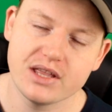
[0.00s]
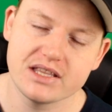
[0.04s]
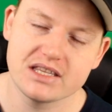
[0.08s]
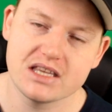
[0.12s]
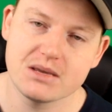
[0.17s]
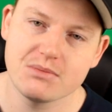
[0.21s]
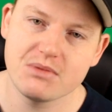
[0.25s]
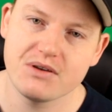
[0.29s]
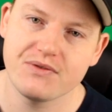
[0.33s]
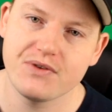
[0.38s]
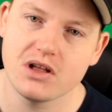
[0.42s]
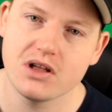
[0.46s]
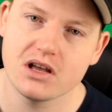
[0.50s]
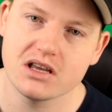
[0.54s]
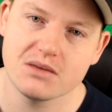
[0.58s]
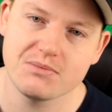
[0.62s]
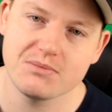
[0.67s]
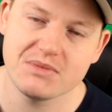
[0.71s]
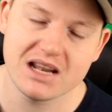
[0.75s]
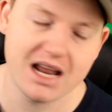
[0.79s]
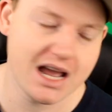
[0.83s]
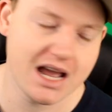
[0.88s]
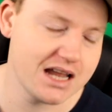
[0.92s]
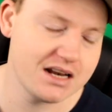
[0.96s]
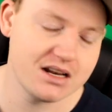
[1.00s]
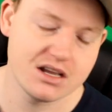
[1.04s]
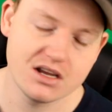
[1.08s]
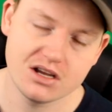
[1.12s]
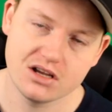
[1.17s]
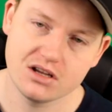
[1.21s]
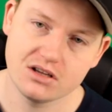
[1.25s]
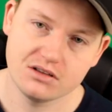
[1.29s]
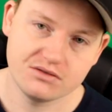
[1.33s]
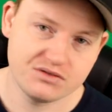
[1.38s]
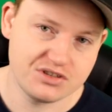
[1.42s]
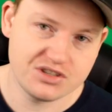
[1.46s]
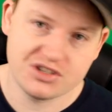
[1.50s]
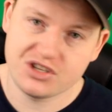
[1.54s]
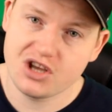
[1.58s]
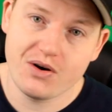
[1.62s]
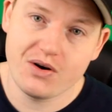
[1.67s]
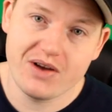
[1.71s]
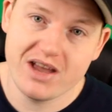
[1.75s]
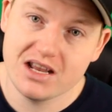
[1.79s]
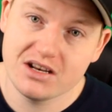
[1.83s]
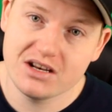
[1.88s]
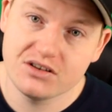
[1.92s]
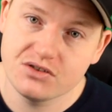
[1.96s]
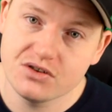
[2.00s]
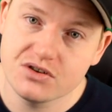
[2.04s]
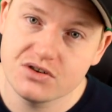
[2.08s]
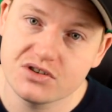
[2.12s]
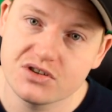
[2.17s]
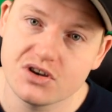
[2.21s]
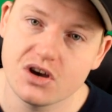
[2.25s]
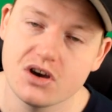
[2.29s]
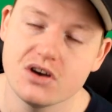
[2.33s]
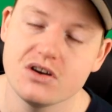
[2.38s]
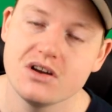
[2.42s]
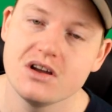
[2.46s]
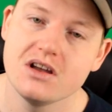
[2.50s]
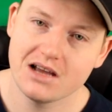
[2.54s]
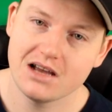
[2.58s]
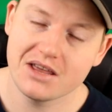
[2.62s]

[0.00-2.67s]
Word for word: you'd like to give me a follow give me an ad, just go ahead and do so.